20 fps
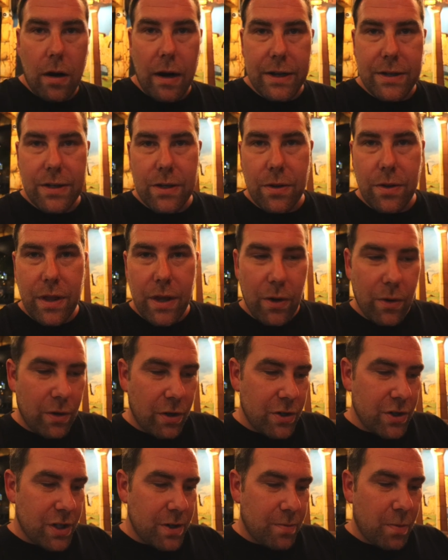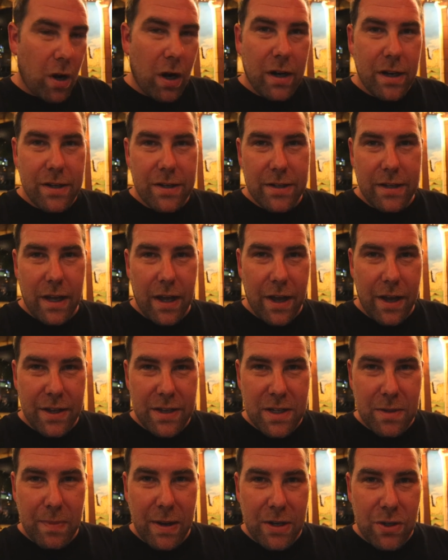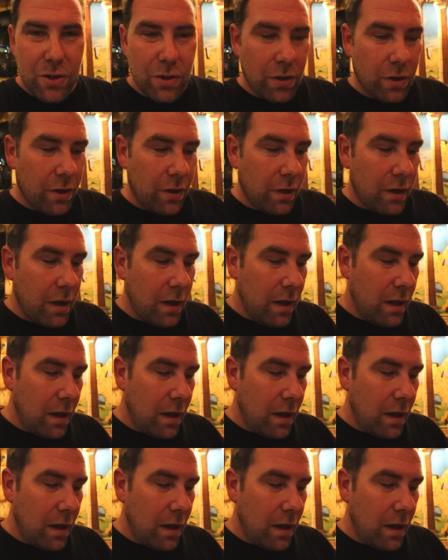All right, so the owner just brought us a special